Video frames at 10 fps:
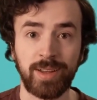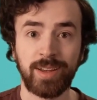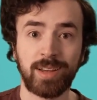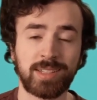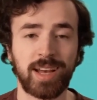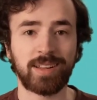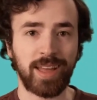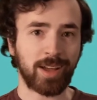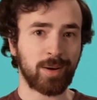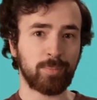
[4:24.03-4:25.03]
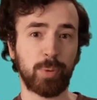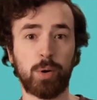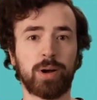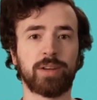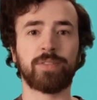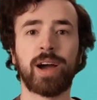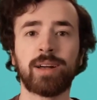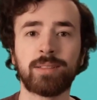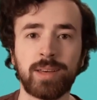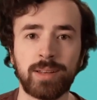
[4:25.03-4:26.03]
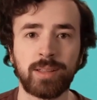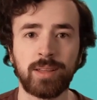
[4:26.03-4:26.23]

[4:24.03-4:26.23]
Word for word: It's kind of like a bow on a violin.